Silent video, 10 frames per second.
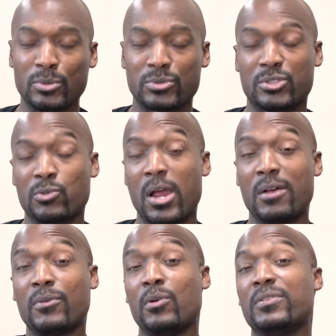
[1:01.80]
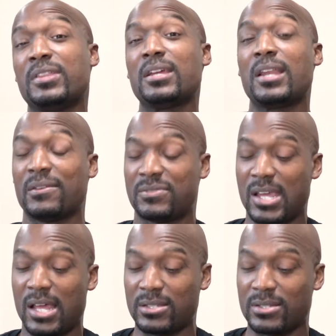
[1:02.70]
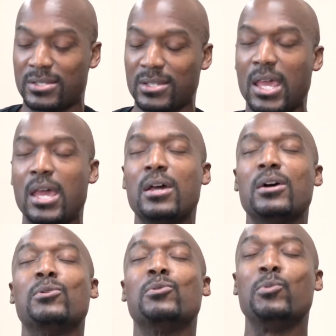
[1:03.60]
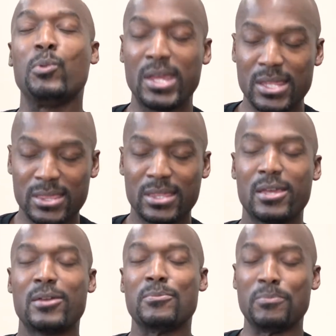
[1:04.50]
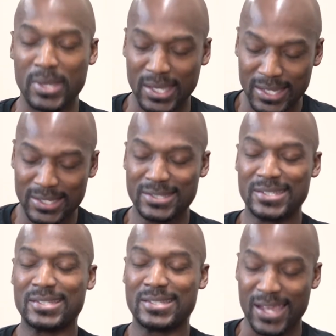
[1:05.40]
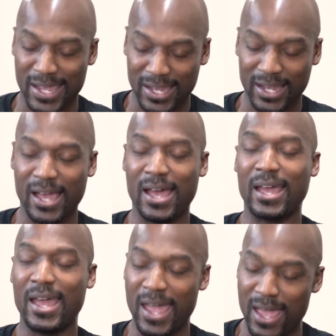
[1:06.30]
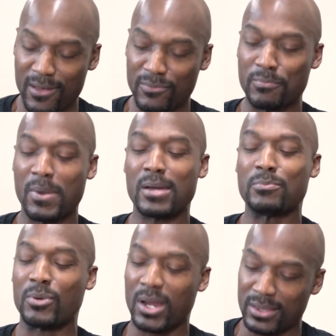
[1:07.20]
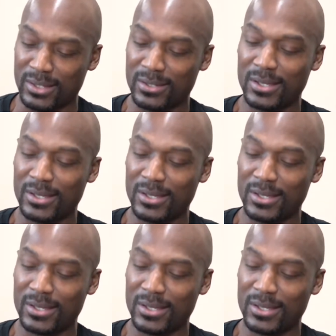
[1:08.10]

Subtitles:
to triumph over their life's challenges. With me today, I have my brother,